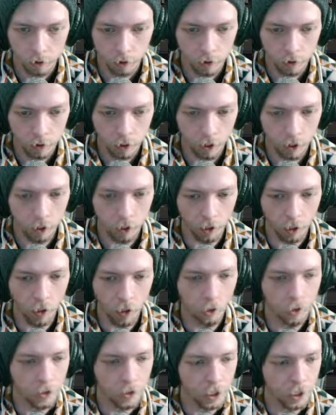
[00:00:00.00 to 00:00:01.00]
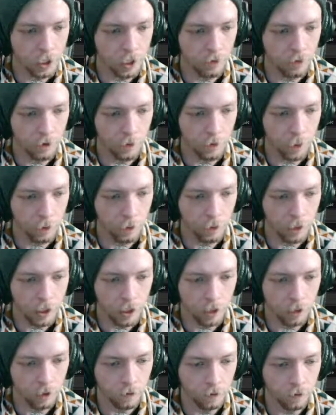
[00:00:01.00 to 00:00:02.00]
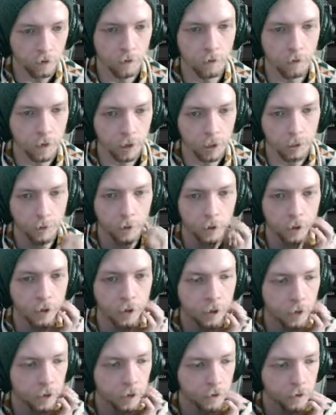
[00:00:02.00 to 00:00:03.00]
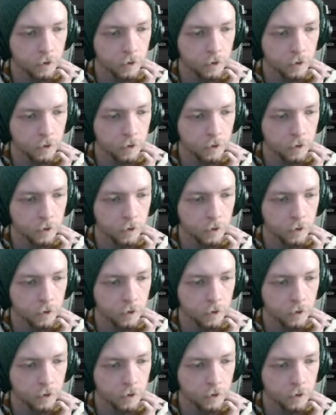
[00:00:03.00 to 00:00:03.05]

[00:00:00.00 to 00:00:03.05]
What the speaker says: Yeah, all of this stuff I made myself in Blender.